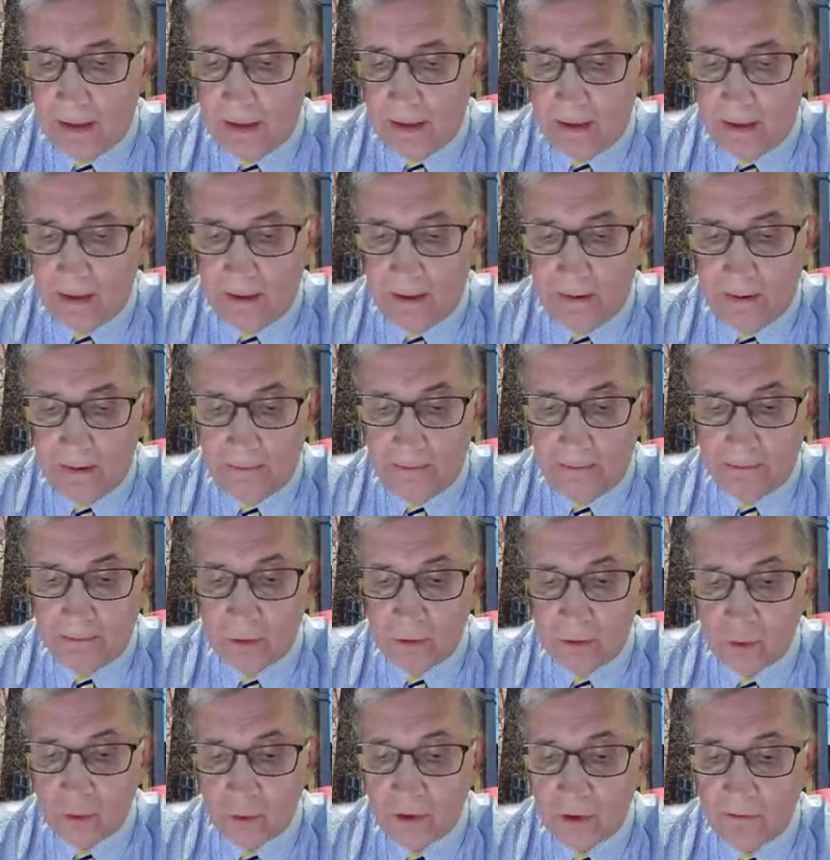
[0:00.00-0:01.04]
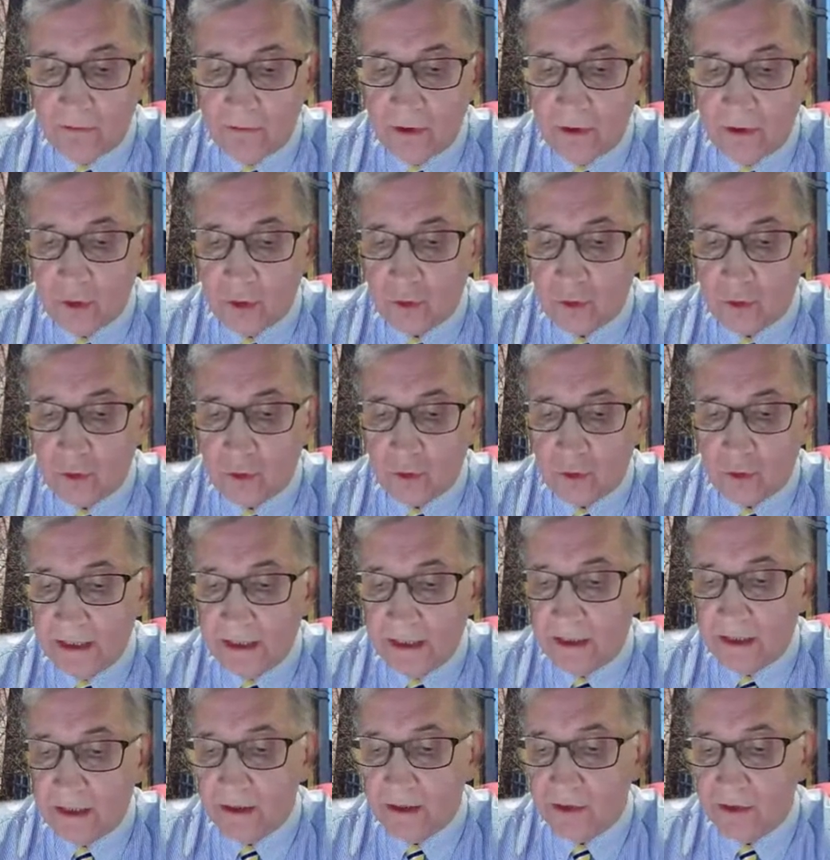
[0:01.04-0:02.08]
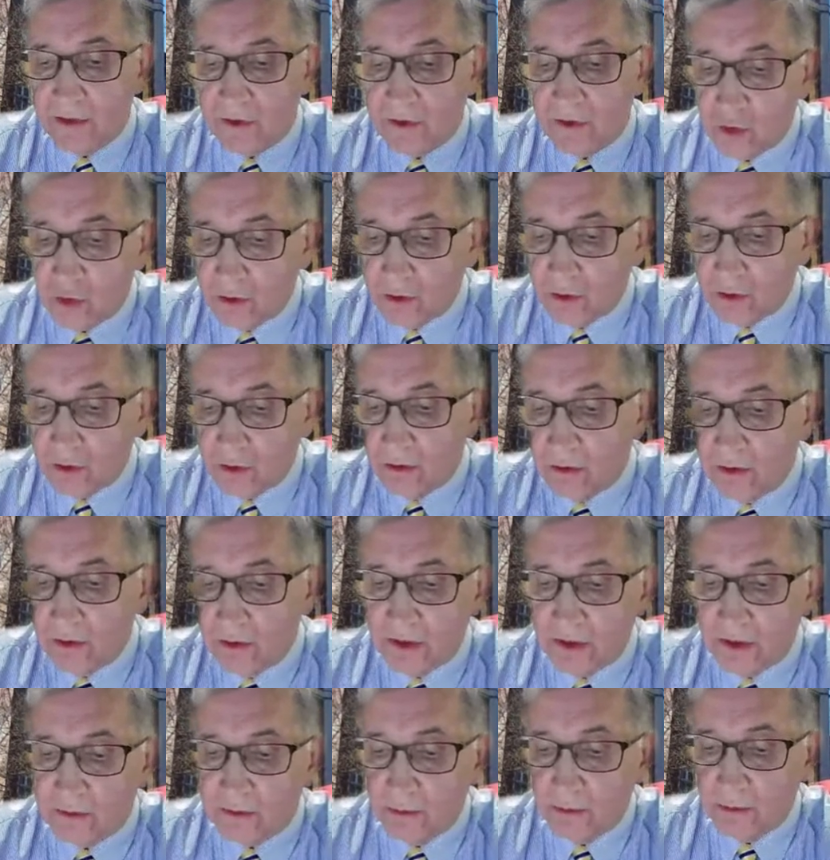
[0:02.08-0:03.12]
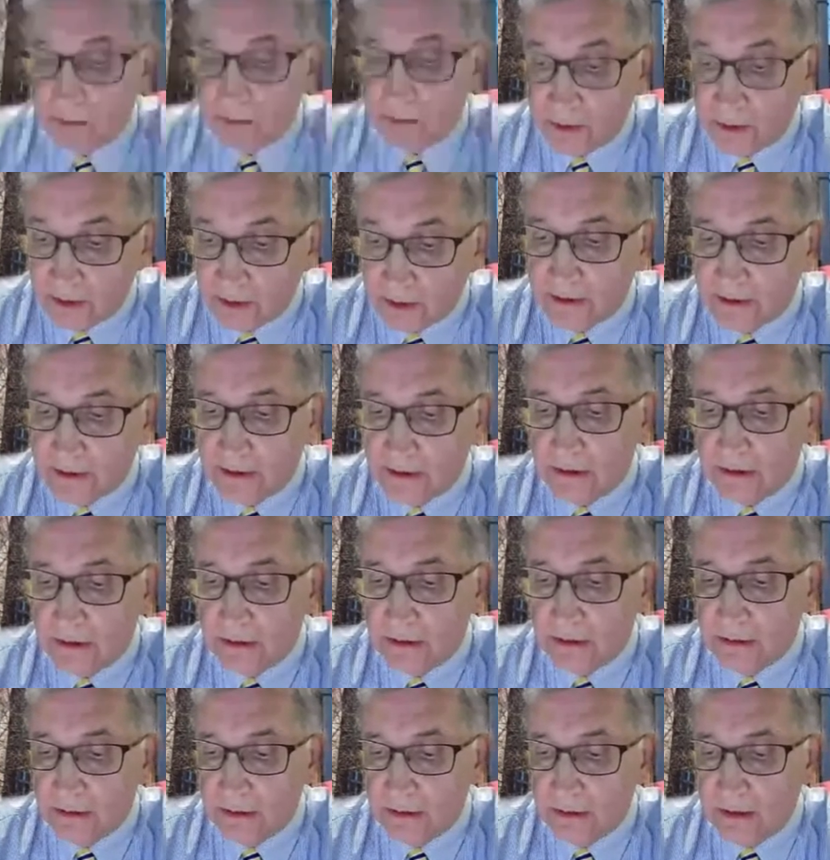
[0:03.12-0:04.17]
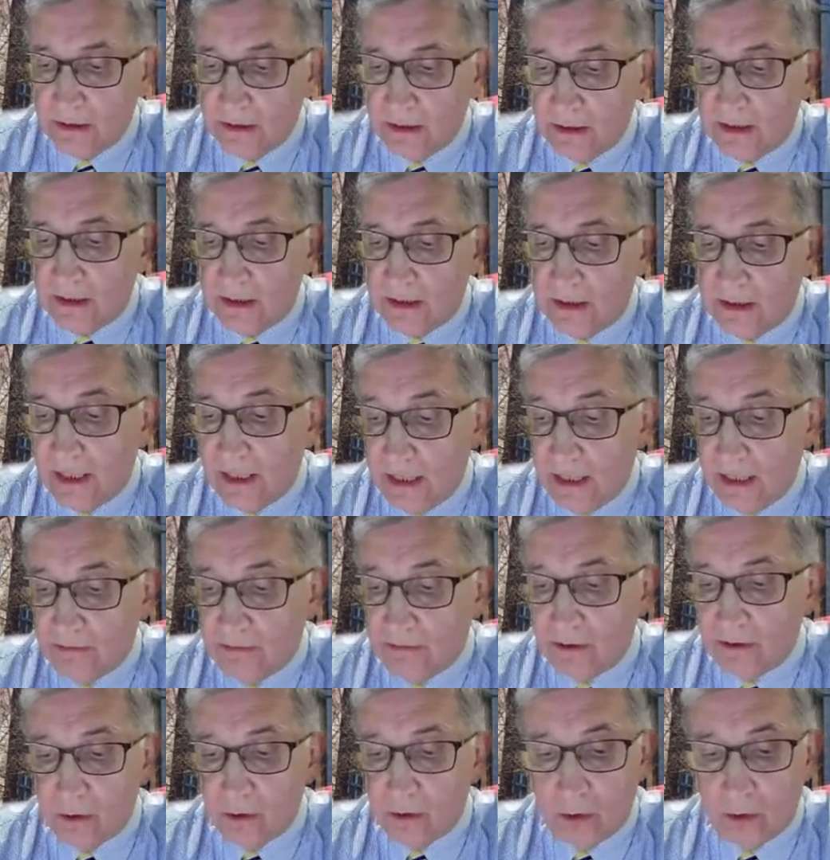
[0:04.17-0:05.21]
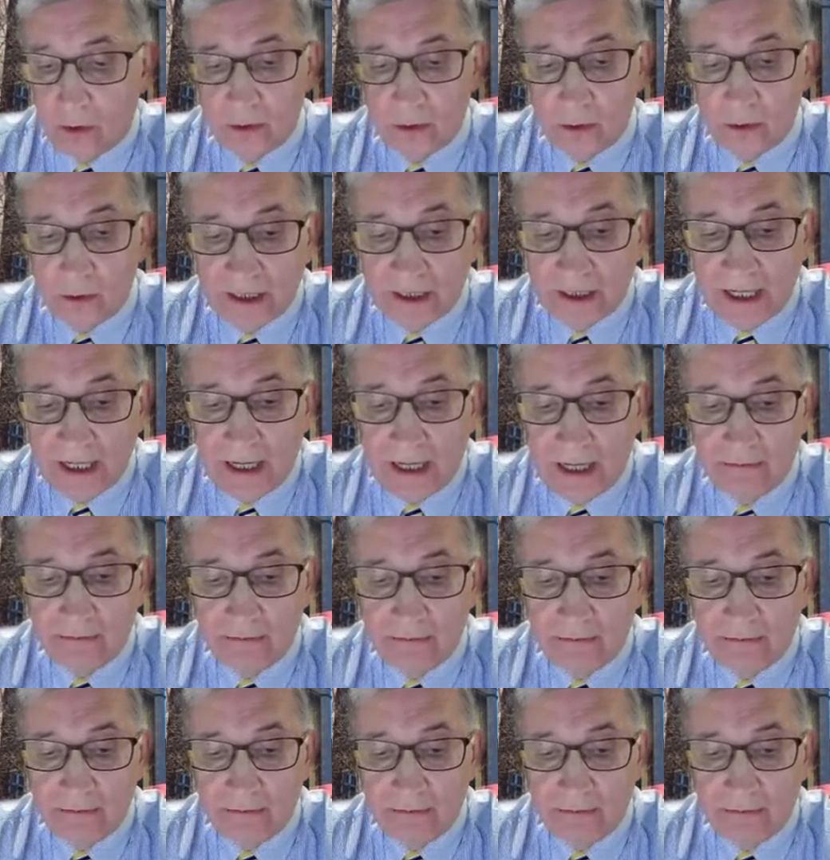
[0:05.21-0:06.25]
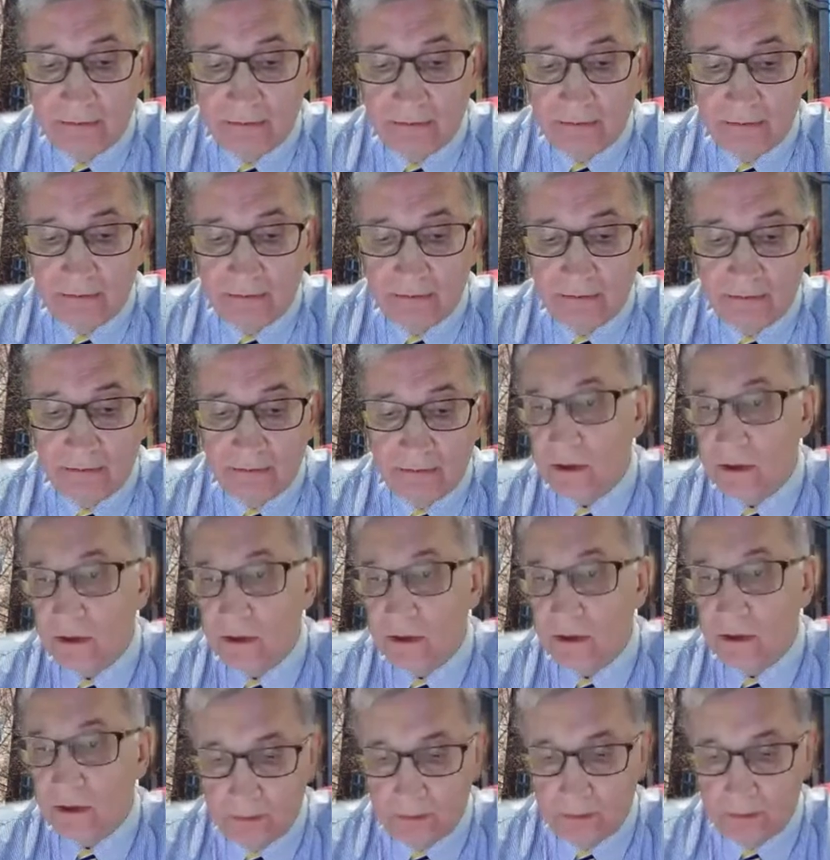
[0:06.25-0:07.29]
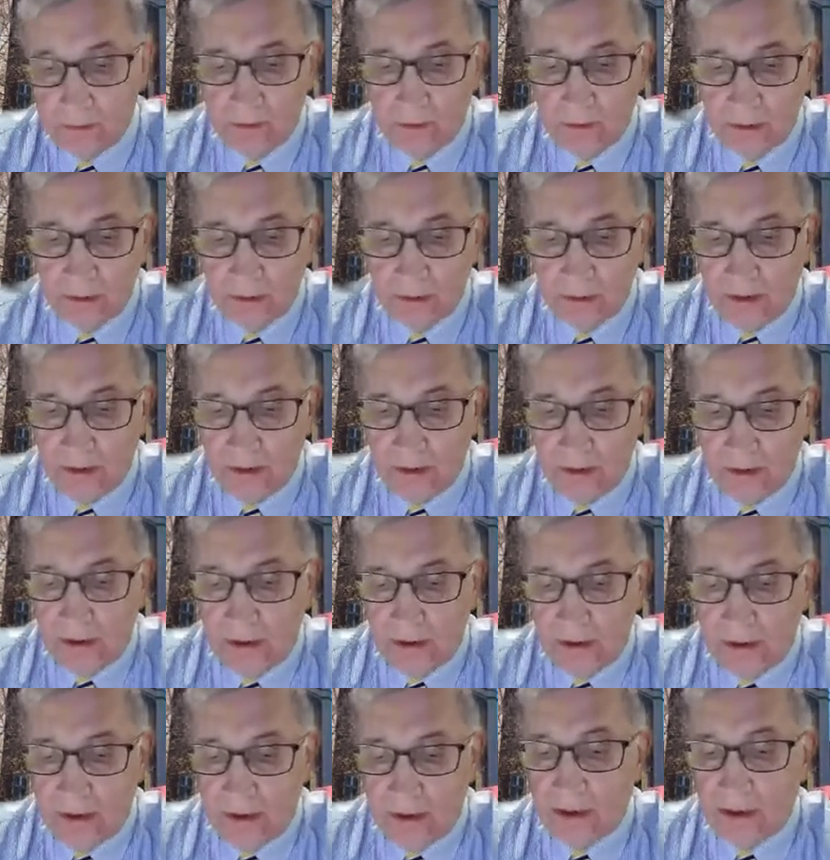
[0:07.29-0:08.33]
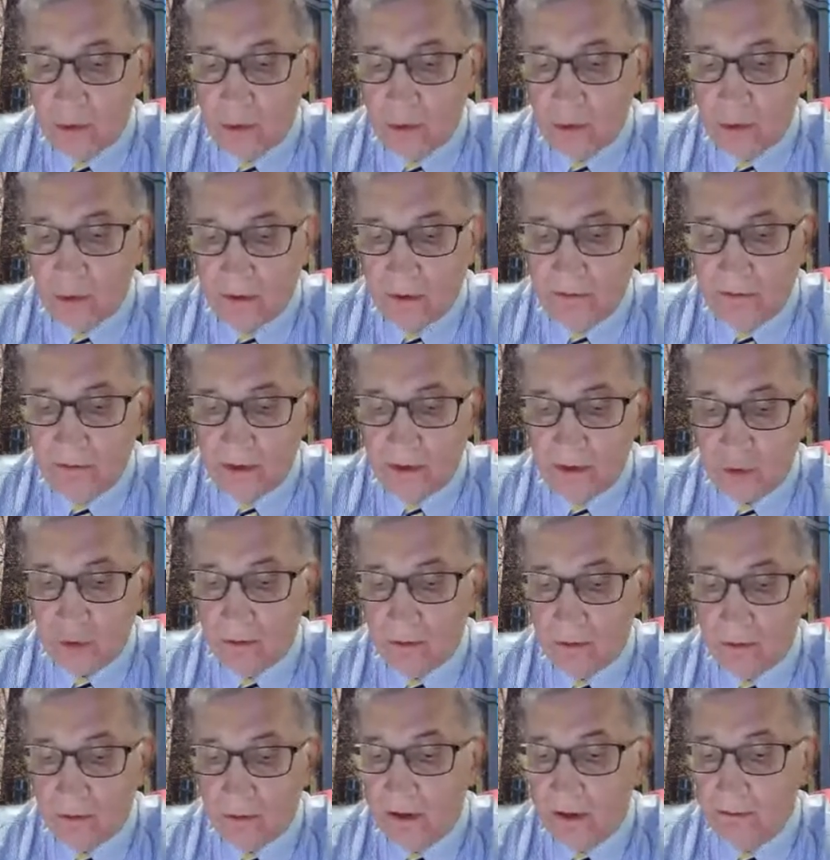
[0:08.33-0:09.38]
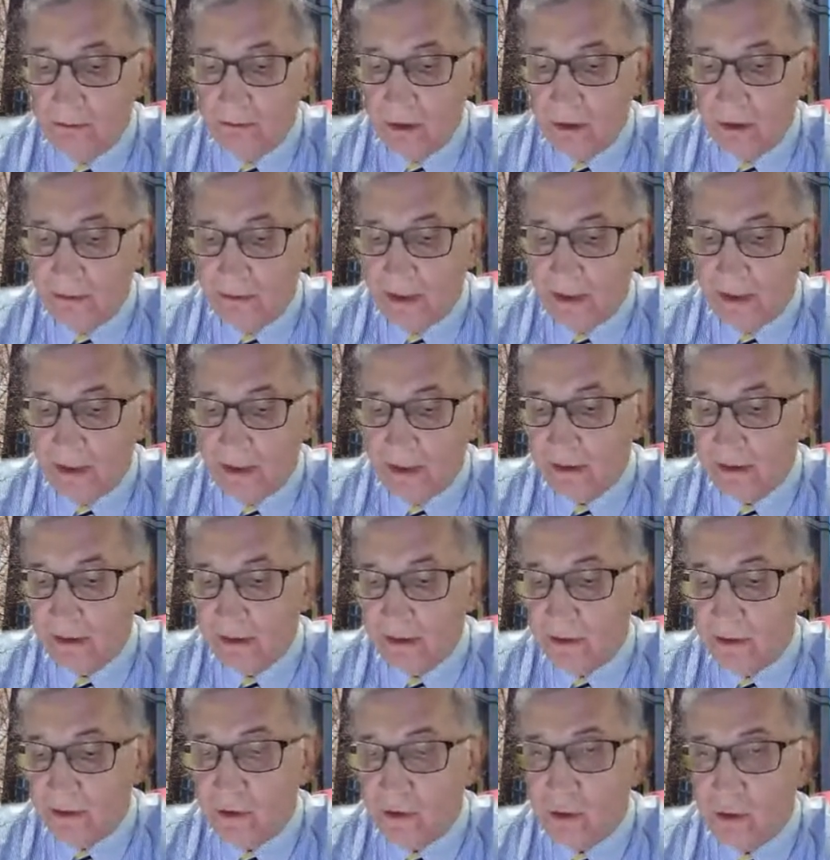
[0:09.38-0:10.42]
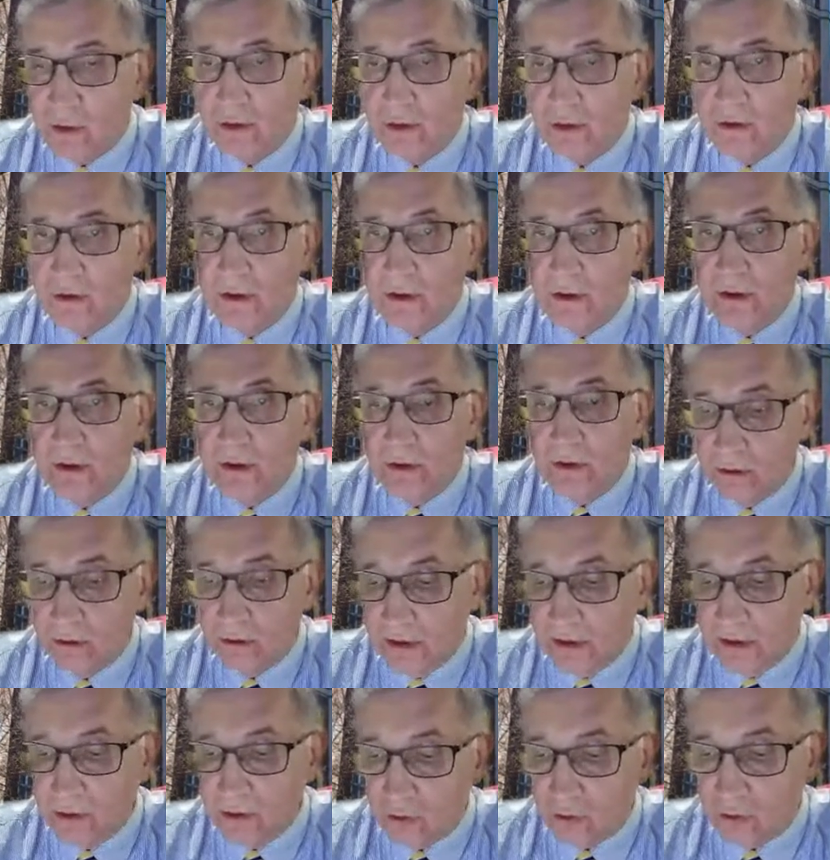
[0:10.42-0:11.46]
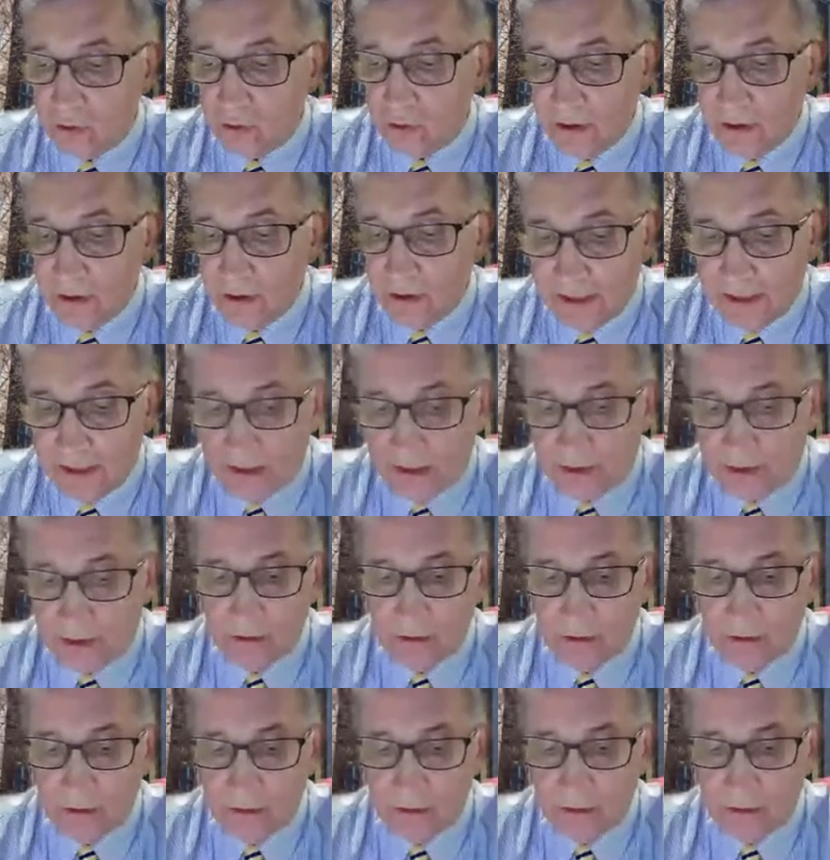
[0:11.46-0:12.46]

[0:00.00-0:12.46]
um, UGV should make a decision on its mobility, having or not having human in the loop. And UGV should implement that decision into control action.